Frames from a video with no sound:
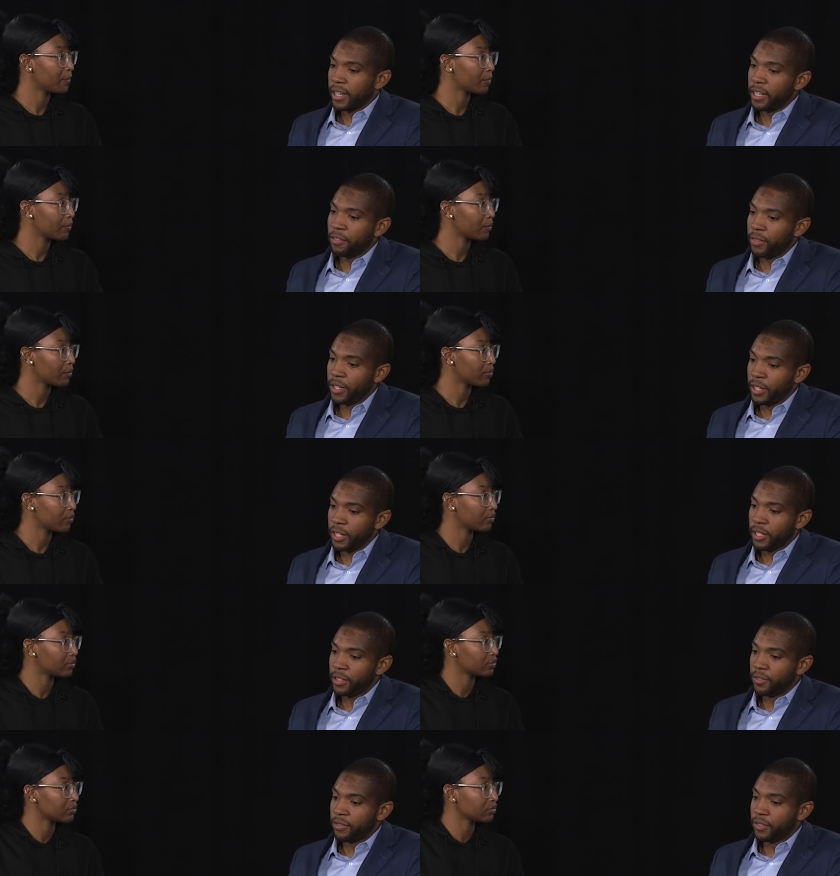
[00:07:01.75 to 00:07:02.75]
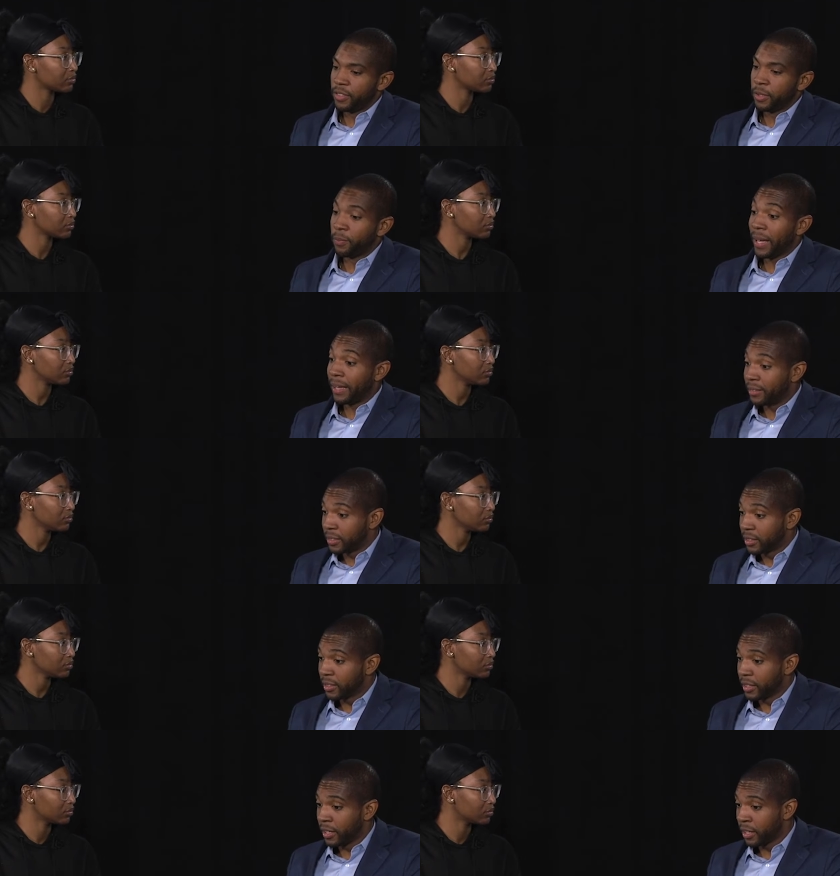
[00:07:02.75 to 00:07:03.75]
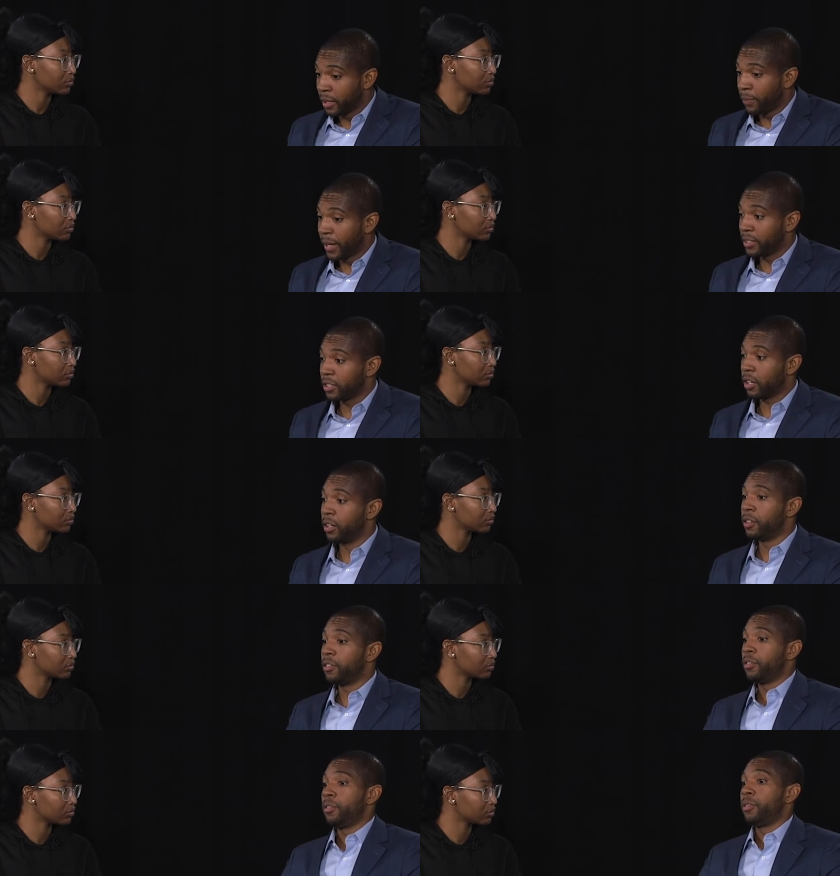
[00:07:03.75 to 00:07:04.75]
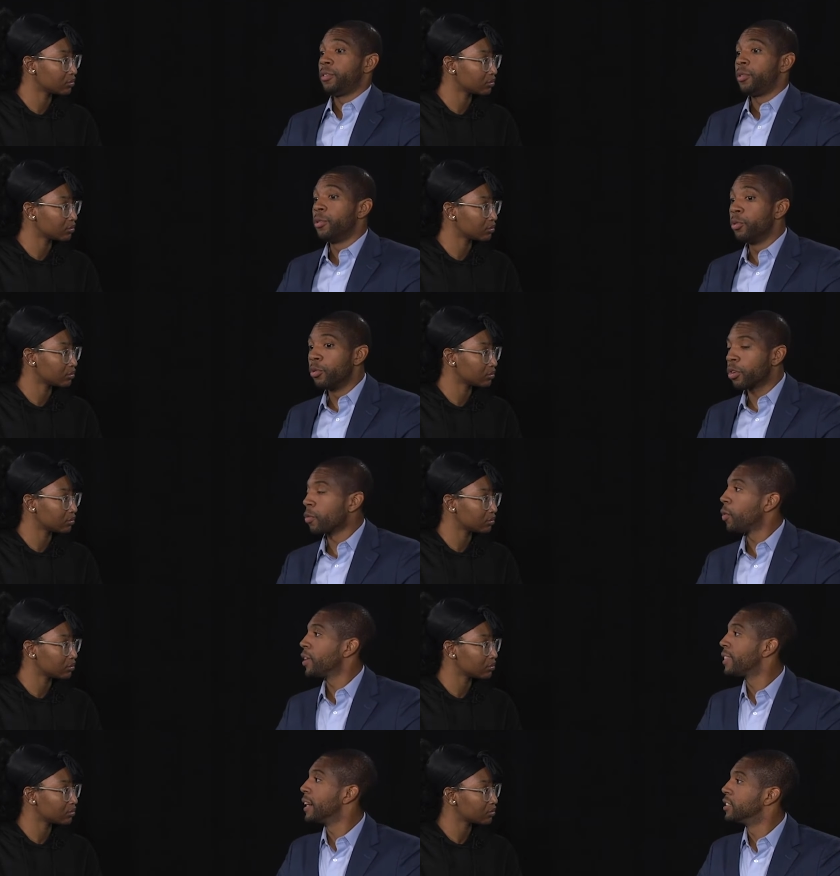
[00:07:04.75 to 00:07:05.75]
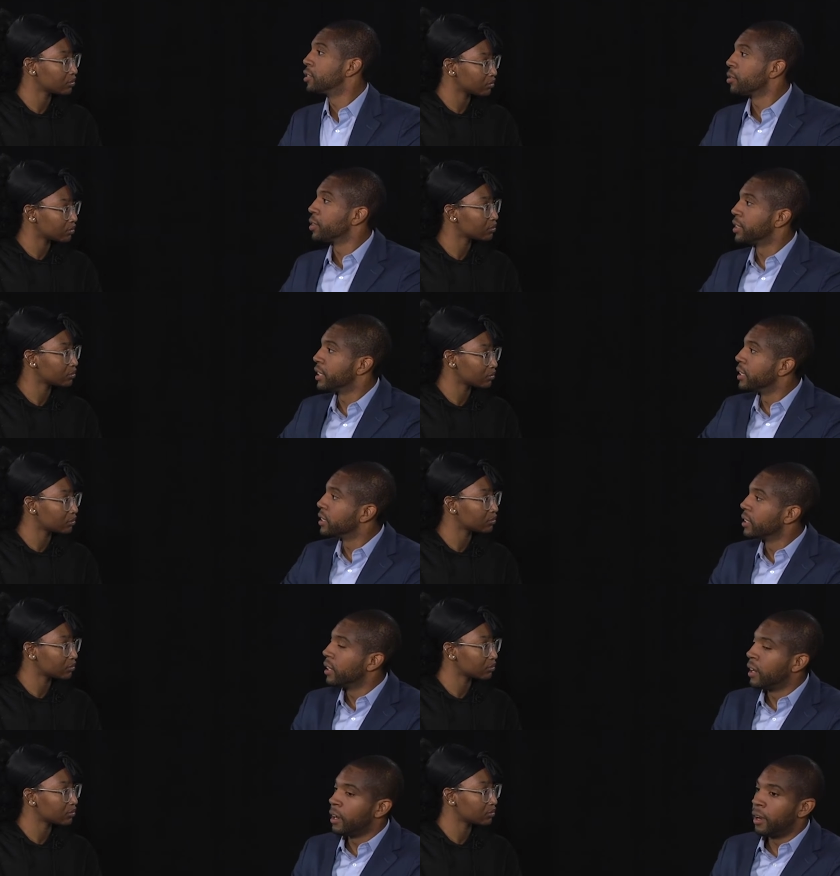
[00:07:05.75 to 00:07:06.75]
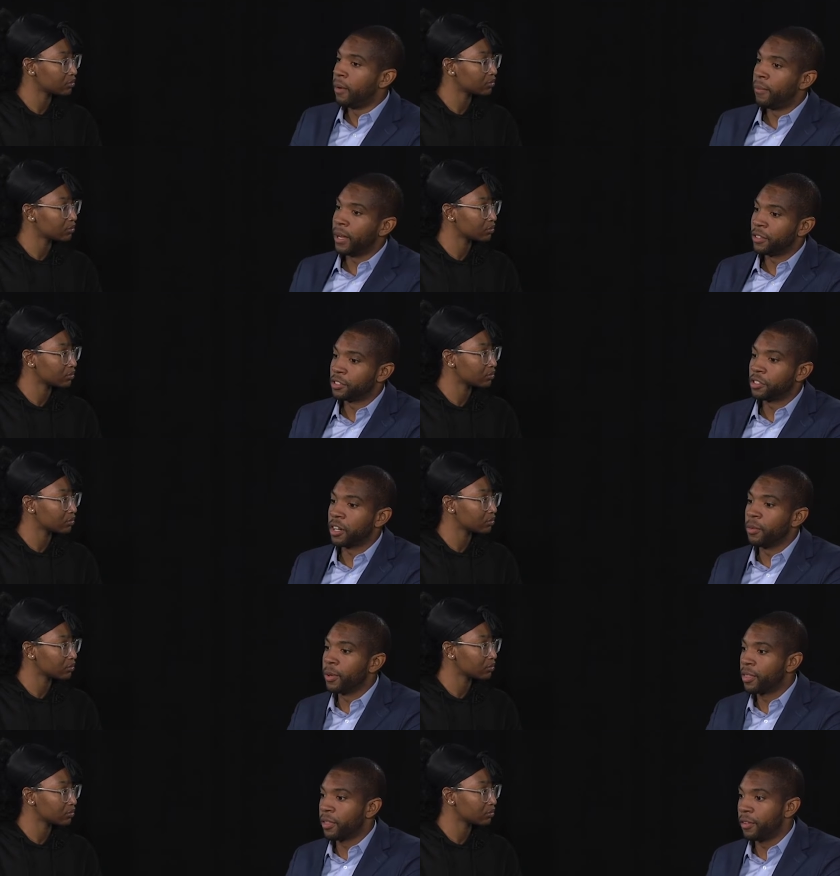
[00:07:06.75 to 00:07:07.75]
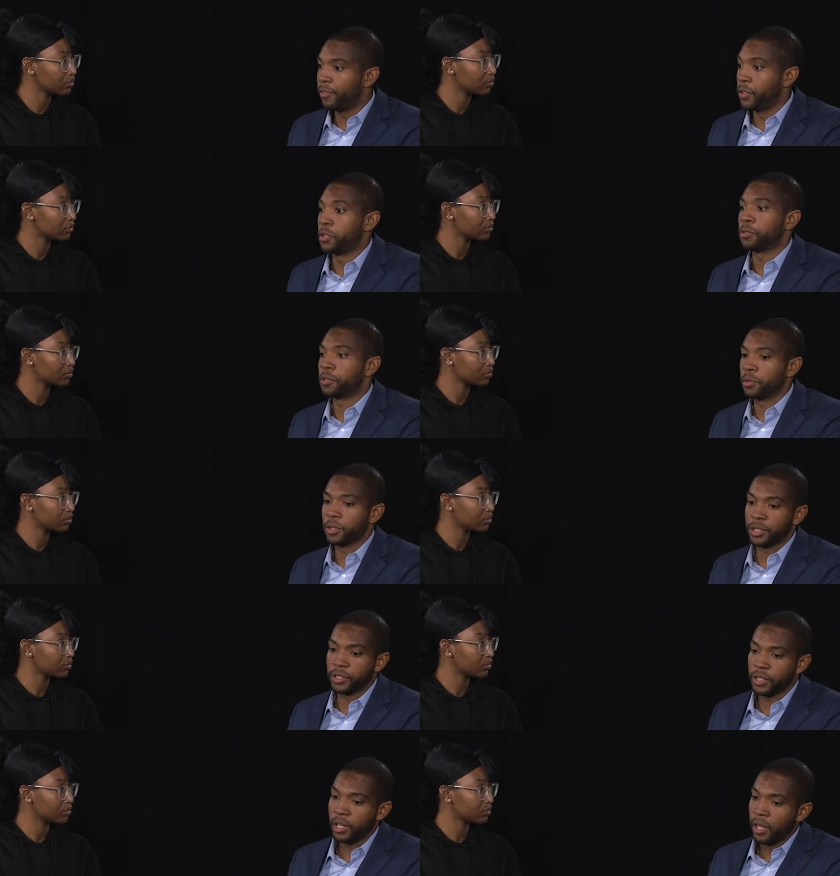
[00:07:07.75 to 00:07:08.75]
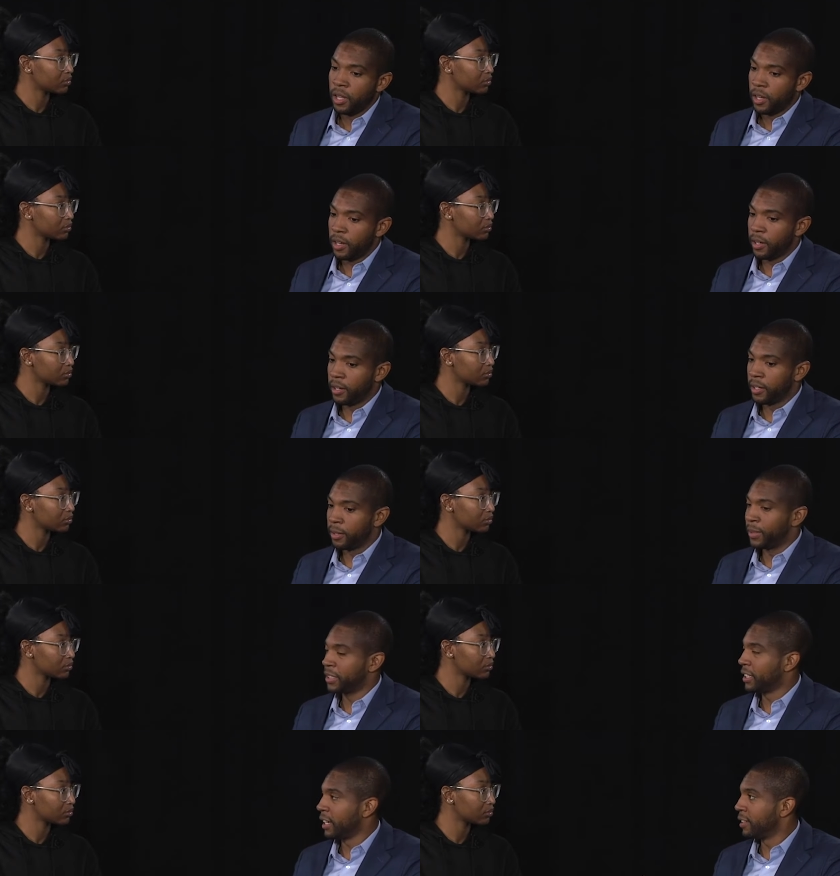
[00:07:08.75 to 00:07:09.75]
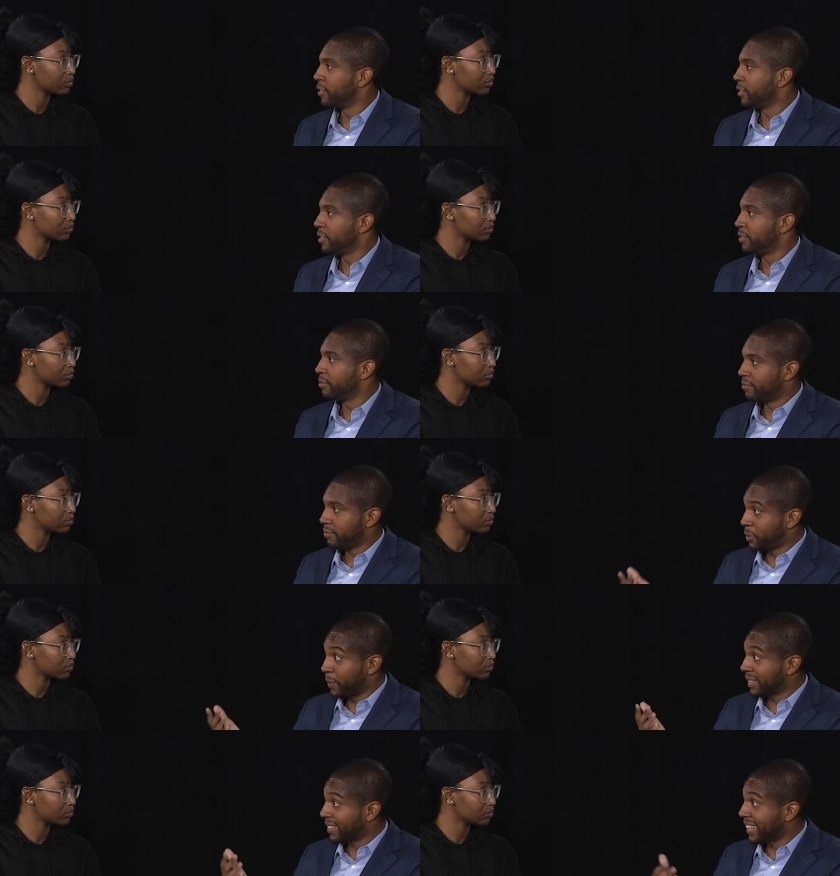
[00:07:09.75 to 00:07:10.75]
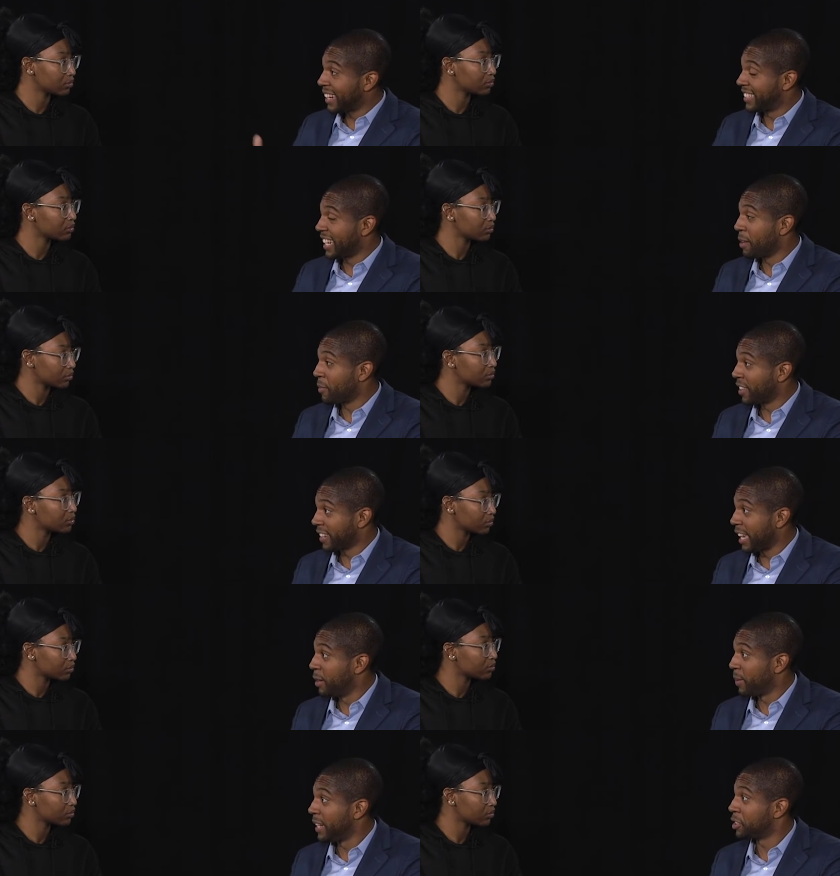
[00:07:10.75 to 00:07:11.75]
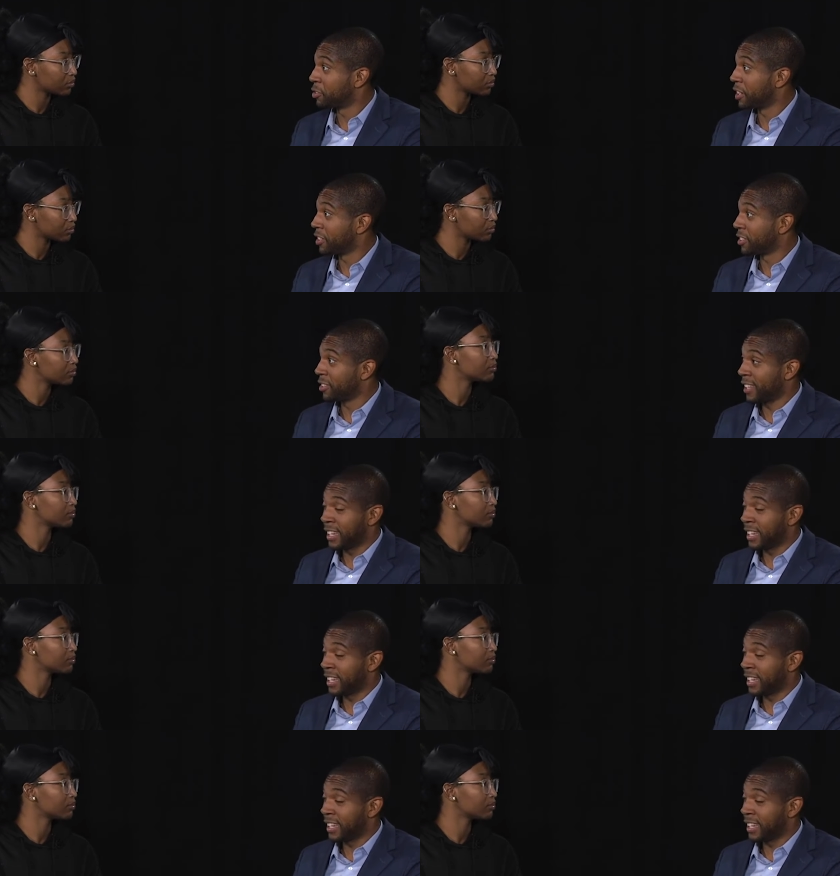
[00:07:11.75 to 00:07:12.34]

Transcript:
Speaker 1: Uh, it, it, it, depends. It depends on who or what that source is. Um, I'll start with the official sources. Uh, I mentioned I spent a lot of time on the campaign trail, so